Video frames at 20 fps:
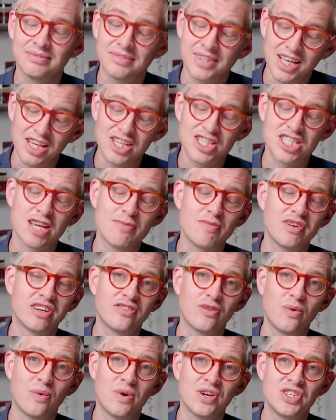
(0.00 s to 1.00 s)
Thank you so
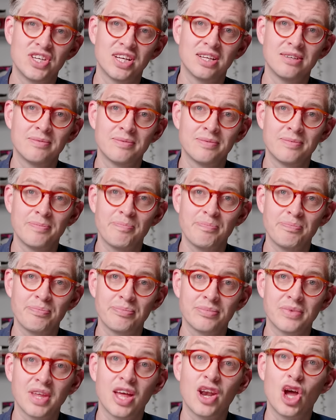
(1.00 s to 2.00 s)
much for watching,
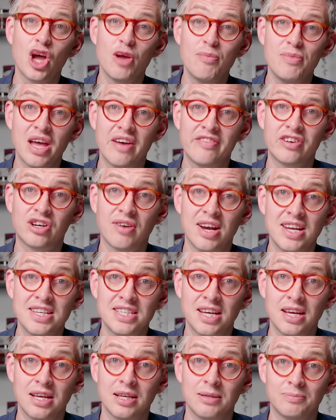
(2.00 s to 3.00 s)
and I hope you have a great
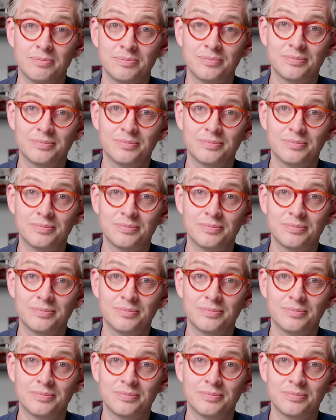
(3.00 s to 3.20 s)
day.